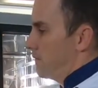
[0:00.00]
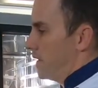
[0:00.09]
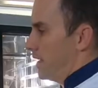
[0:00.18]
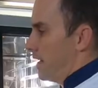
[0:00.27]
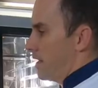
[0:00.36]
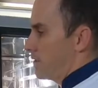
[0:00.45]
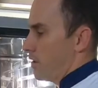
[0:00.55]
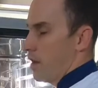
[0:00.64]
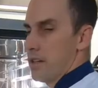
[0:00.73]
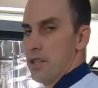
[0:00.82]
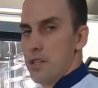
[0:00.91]
and in our
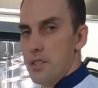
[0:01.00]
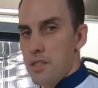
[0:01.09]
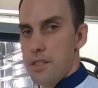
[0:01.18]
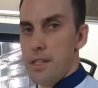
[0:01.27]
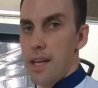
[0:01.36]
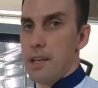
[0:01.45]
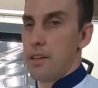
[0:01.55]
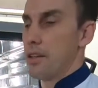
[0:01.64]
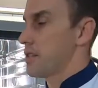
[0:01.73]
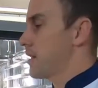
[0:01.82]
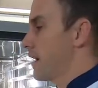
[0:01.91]
side dish that can
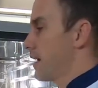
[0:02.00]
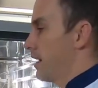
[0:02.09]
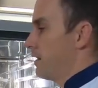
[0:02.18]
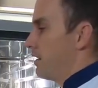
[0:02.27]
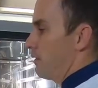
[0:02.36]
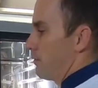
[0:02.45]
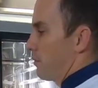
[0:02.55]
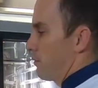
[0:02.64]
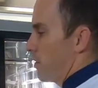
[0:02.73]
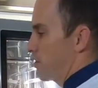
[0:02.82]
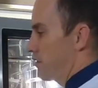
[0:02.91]
contain anything from
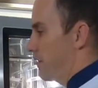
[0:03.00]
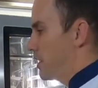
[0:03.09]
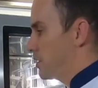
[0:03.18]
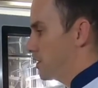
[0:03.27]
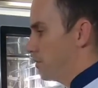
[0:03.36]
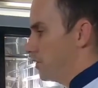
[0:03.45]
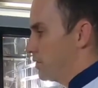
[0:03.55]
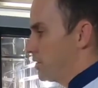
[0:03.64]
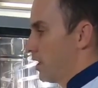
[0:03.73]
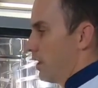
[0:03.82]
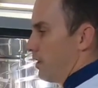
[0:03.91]
roast vegetables